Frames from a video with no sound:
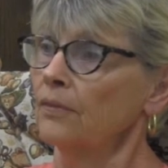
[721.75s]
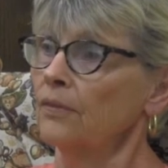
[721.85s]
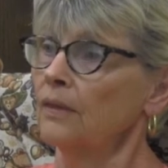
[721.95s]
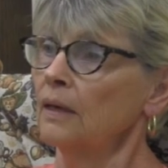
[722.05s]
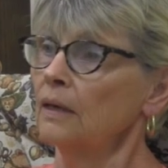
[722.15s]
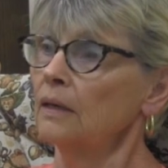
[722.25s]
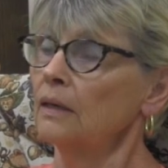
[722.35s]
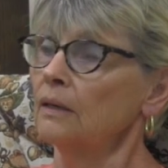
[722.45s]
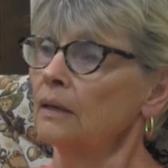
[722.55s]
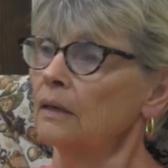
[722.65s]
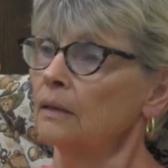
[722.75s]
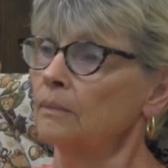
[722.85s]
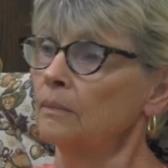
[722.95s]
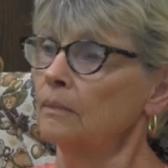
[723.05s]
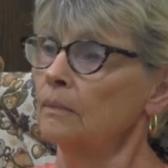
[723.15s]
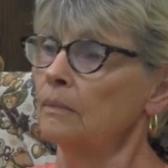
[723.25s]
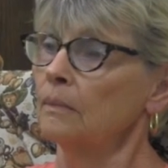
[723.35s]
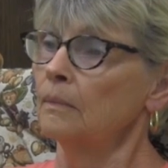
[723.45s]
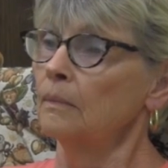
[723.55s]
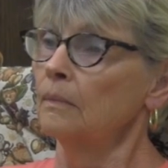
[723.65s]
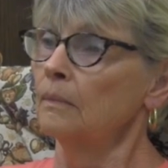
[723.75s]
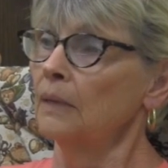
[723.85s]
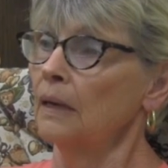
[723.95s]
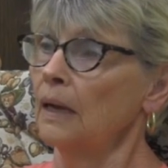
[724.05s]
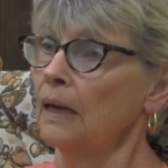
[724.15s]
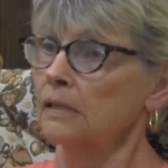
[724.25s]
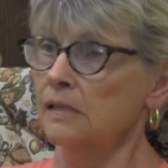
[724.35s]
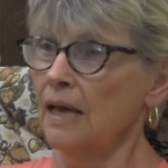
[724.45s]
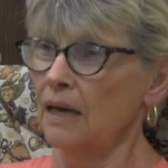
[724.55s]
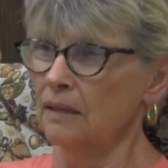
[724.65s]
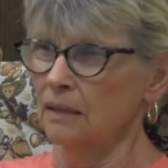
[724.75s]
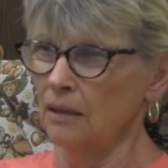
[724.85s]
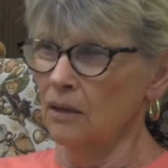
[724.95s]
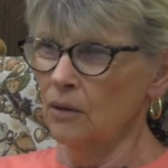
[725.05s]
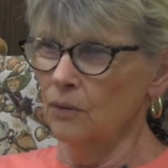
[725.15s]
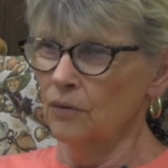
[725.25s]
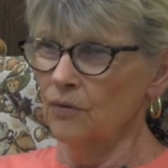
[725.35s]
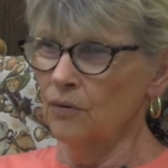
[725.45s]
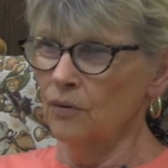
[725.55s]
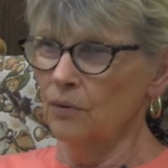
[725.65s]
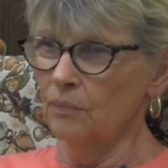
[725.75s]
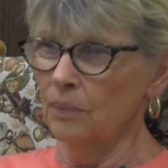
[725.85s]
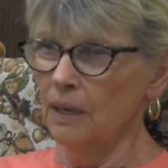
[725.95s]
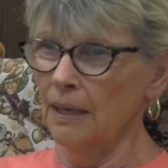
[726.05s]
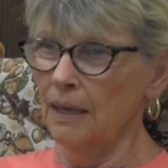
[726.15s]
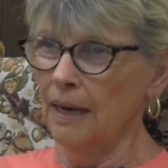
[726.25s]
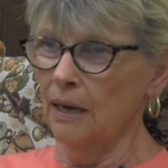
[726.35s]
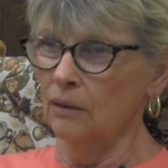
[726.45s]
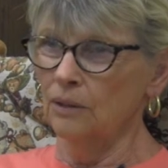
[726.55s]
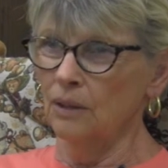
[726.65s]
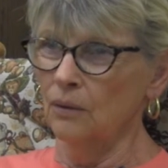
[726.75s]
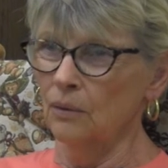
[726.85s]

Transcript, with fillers: then as that along the river played out, you know,